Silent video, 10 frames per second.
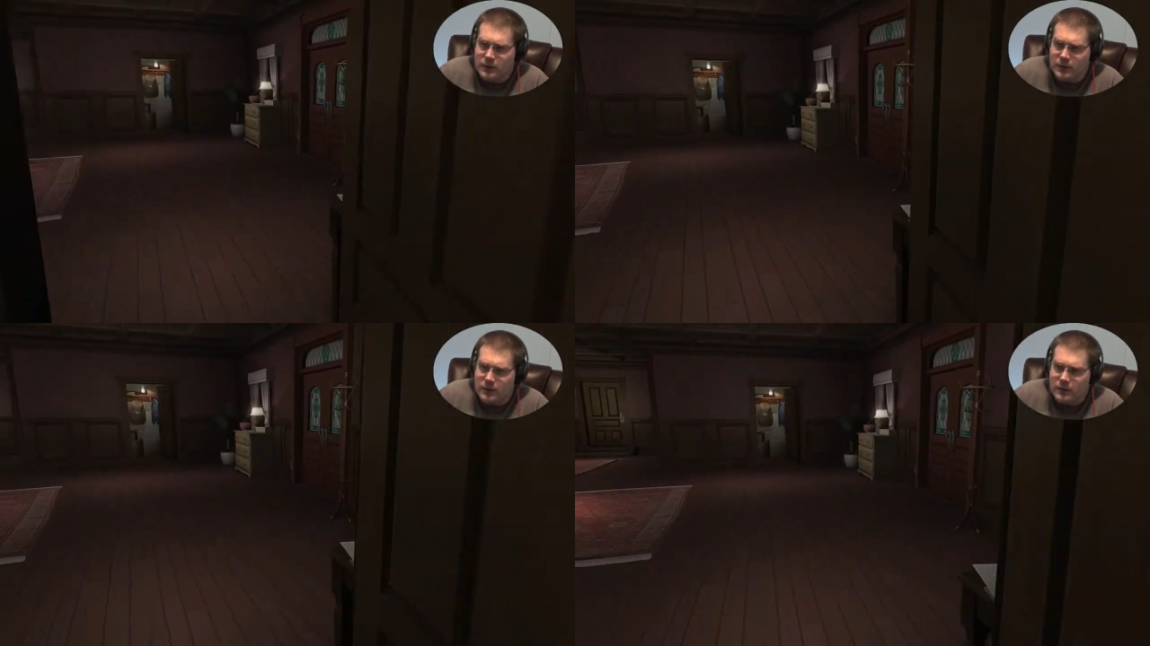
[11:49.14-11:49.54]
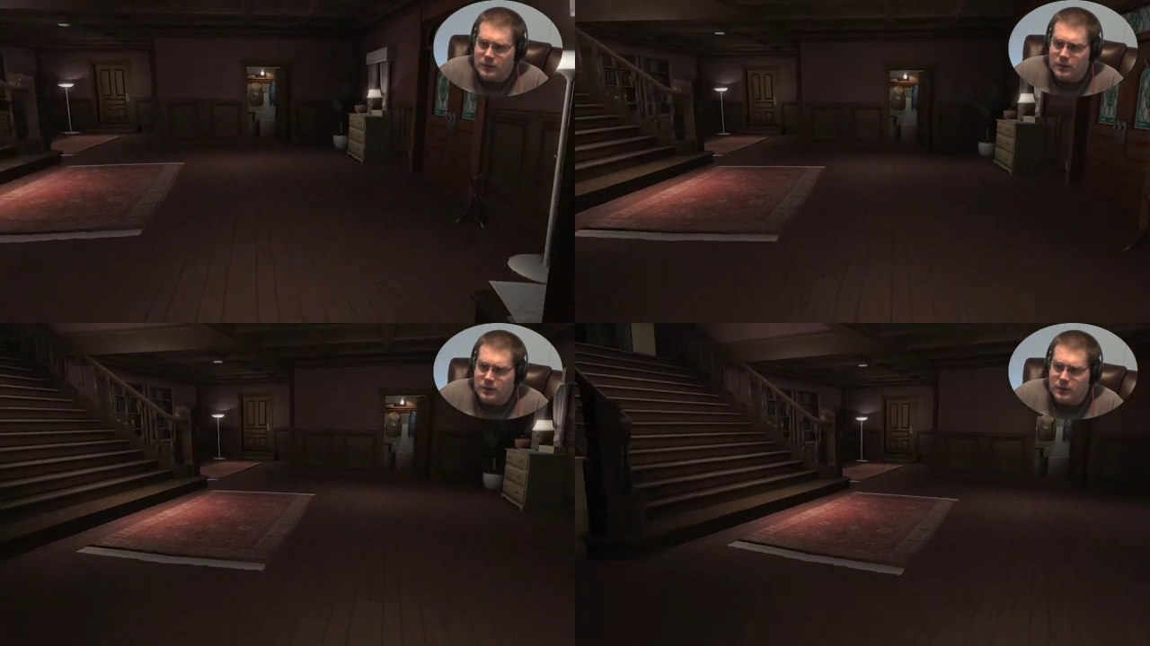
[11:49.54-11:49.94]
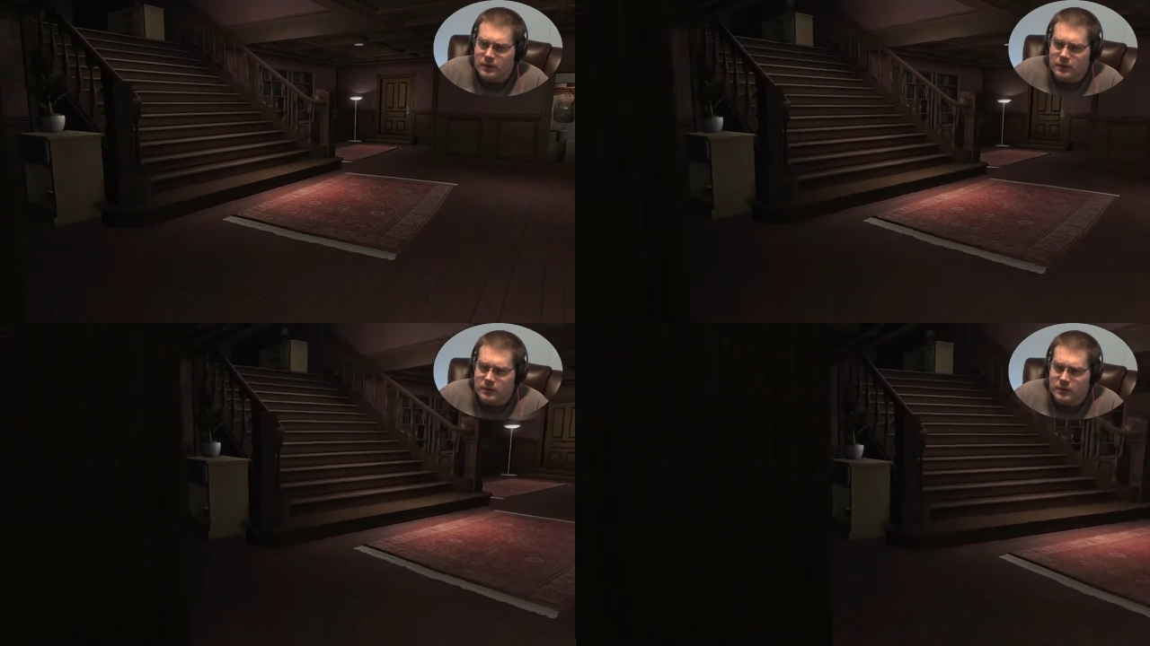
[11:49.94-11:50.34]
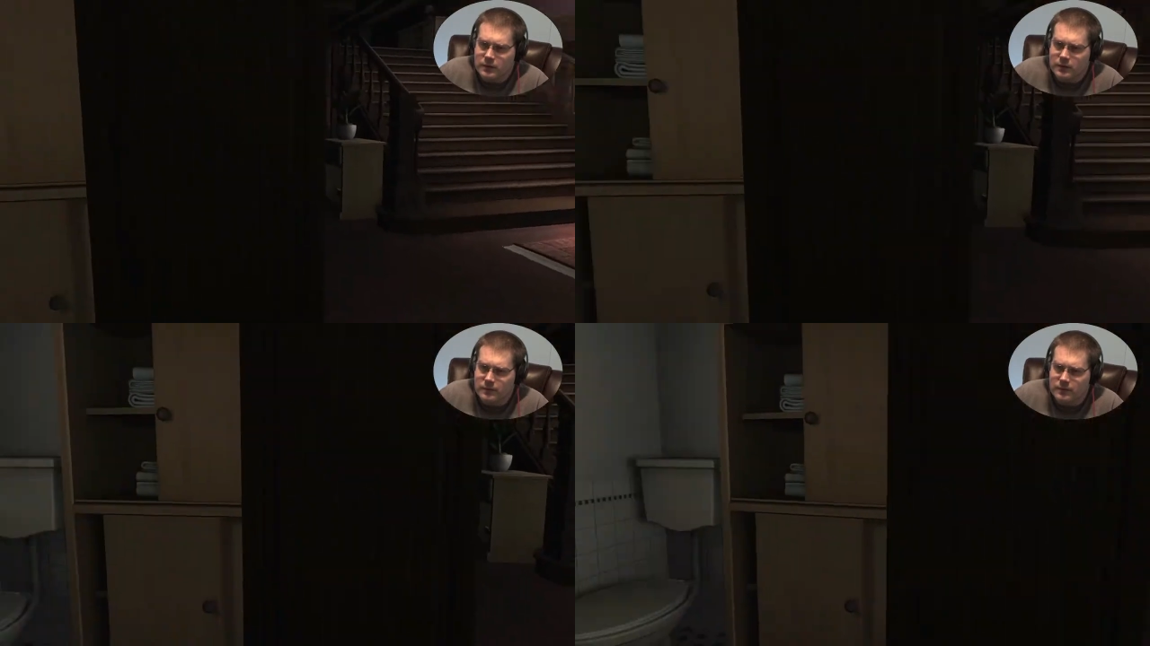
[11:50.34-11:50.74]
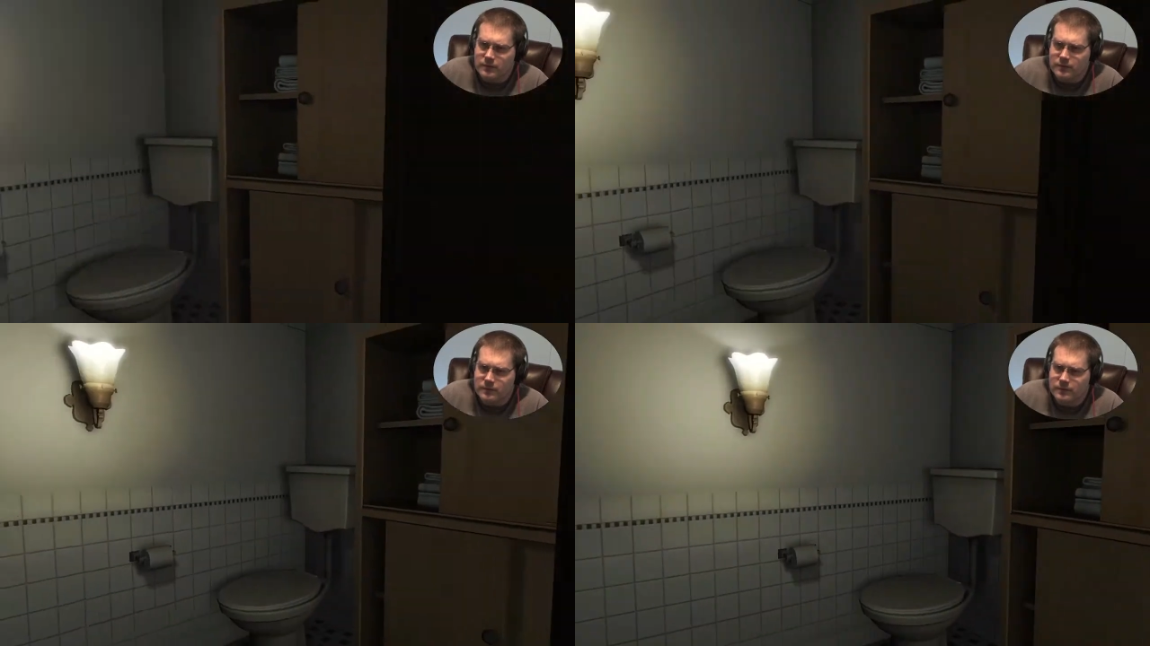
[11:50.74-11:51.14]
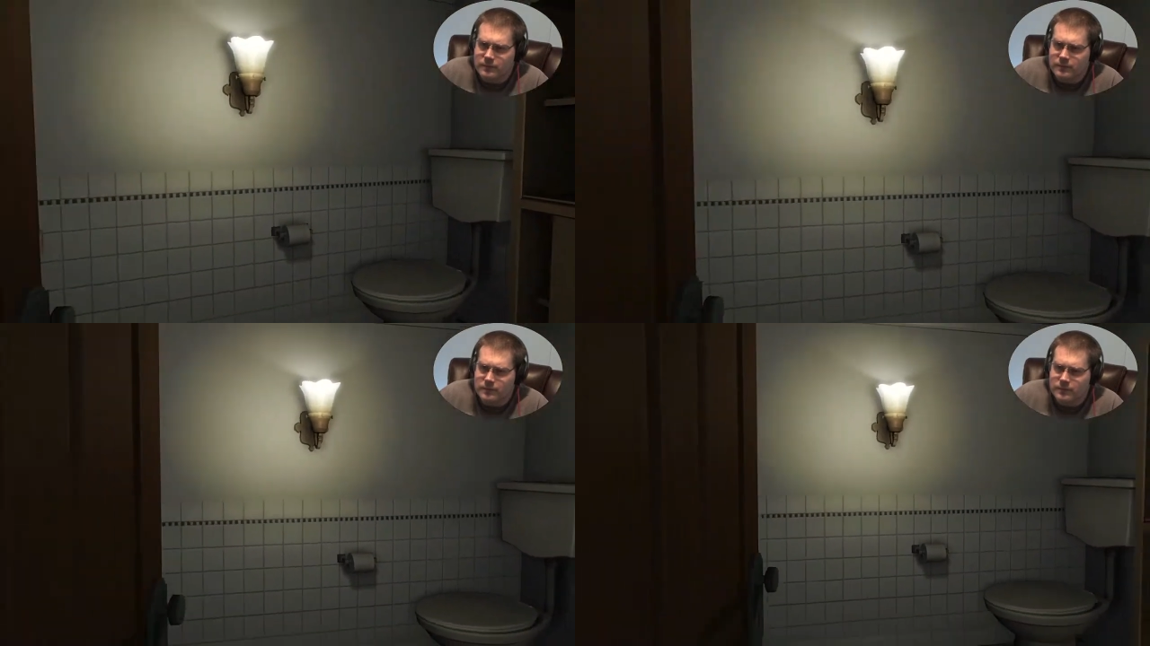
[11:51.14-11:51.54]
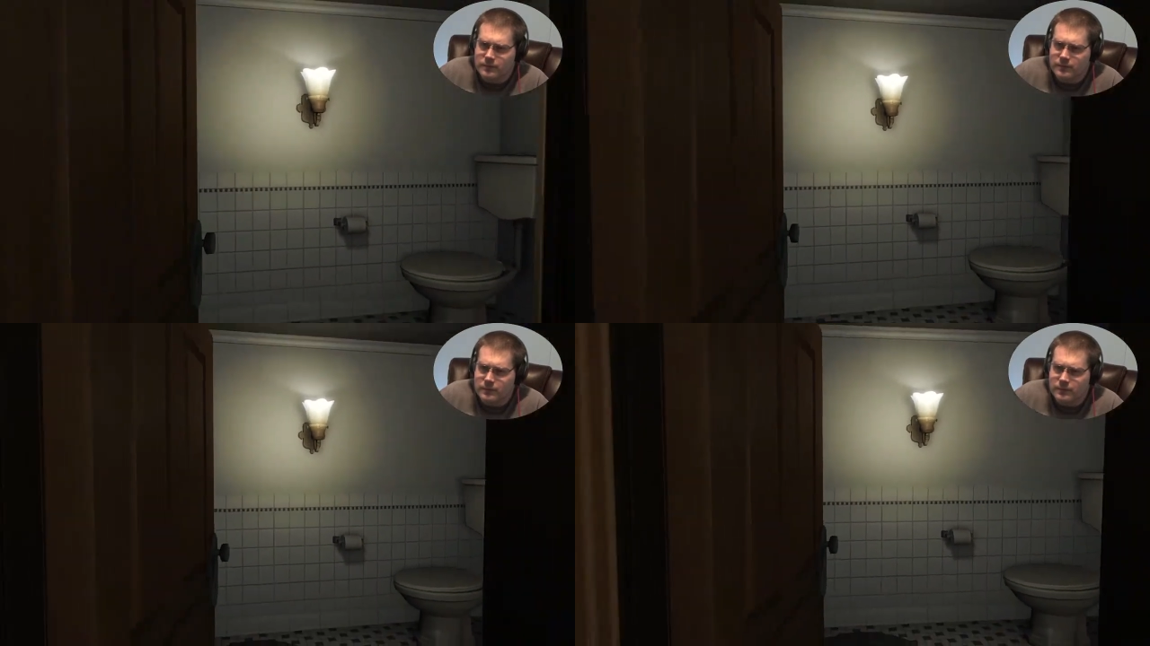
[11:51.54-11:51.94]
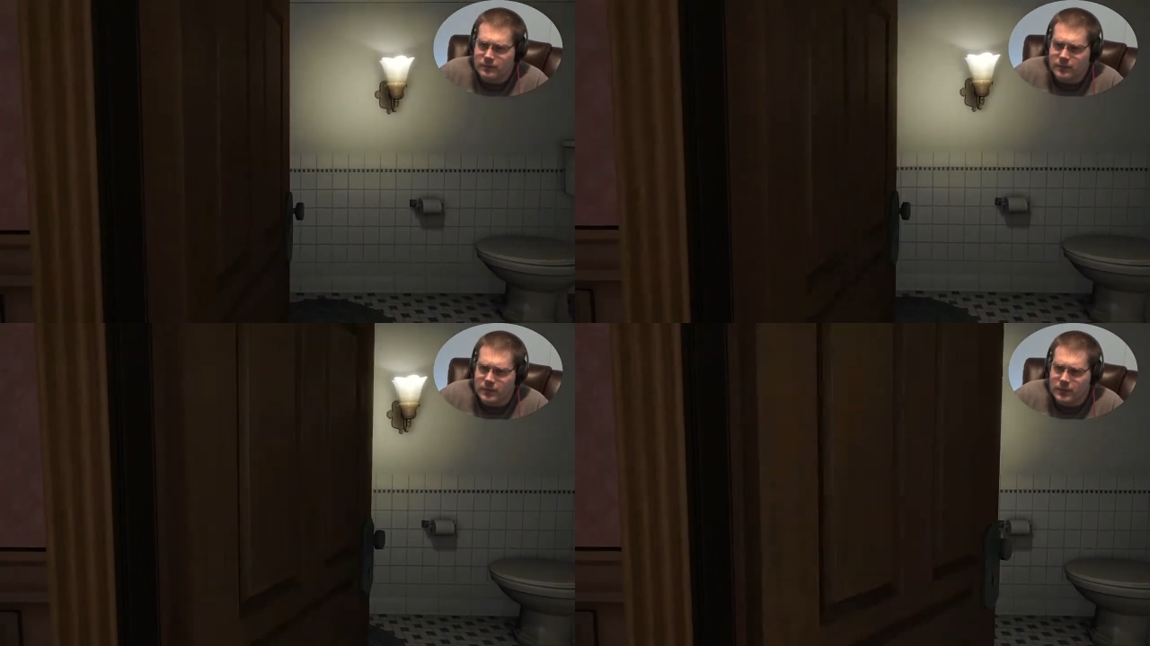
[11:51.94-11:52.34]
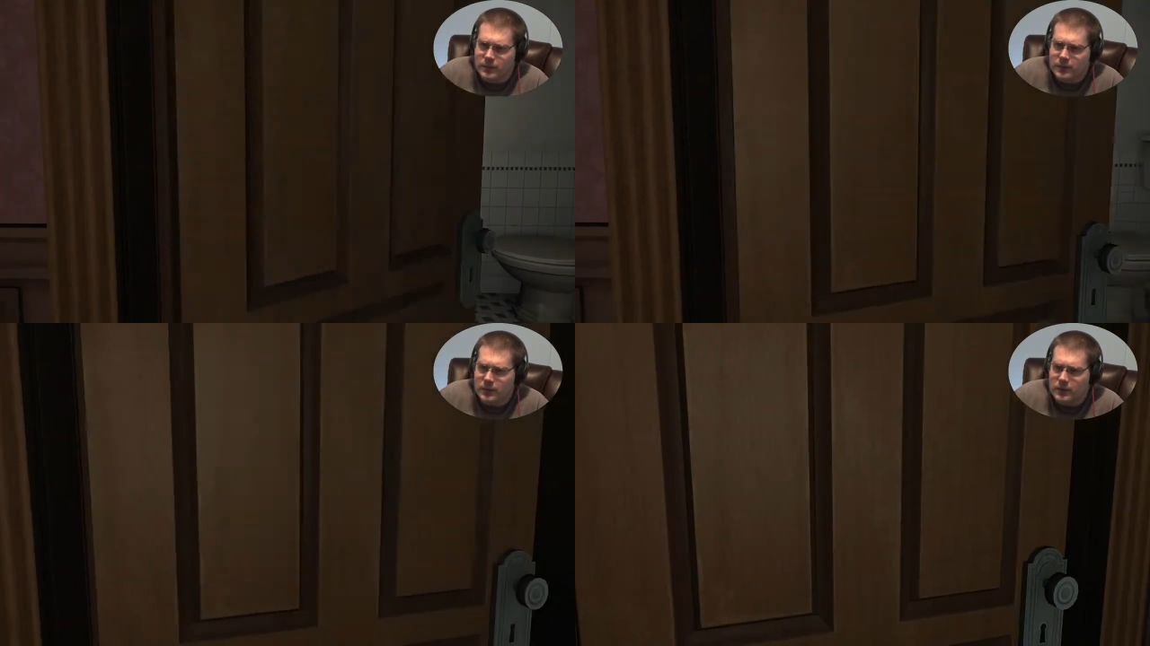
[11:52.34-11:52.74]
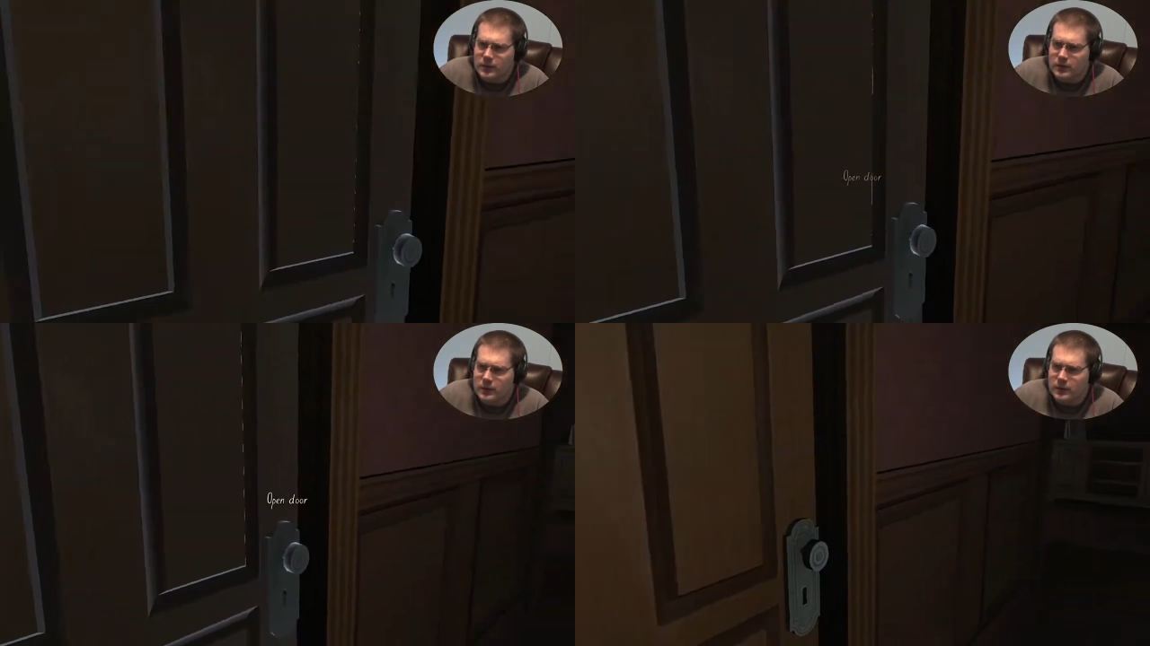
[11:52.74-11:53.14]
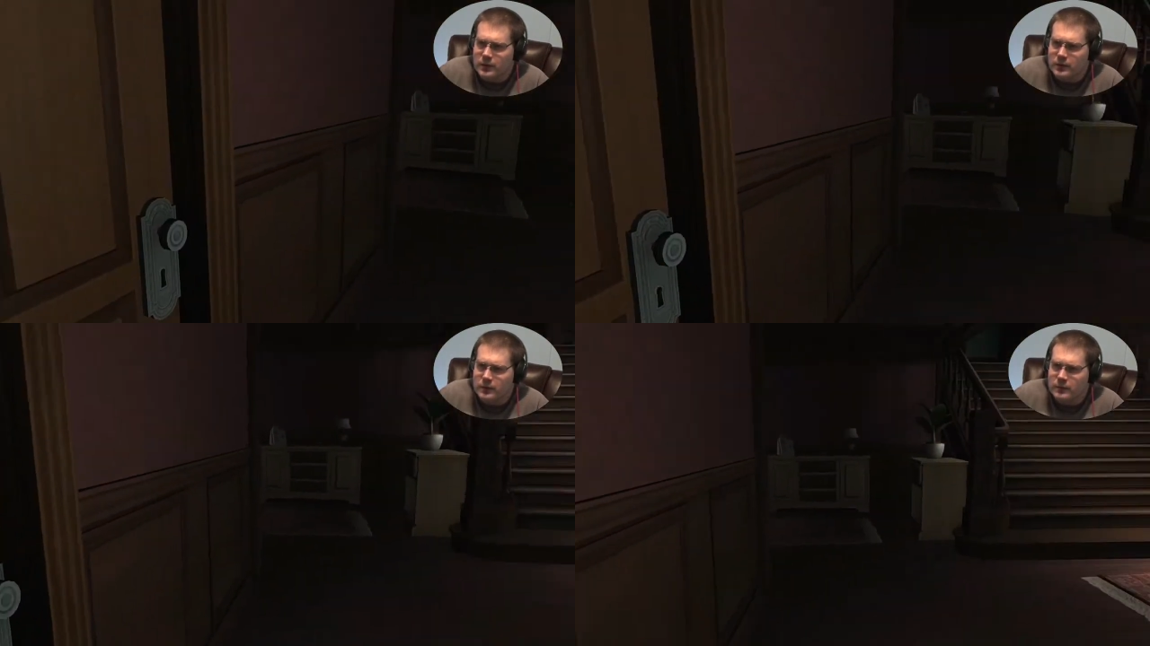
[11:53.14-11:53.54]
[no speech]